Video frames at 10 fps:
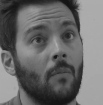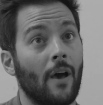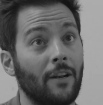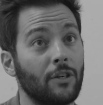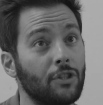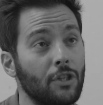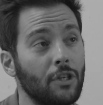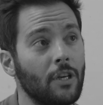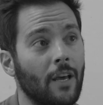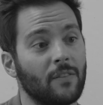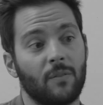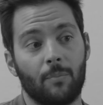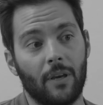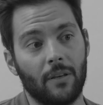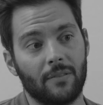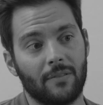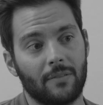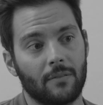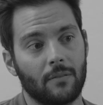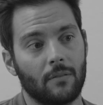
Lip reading: energy and space.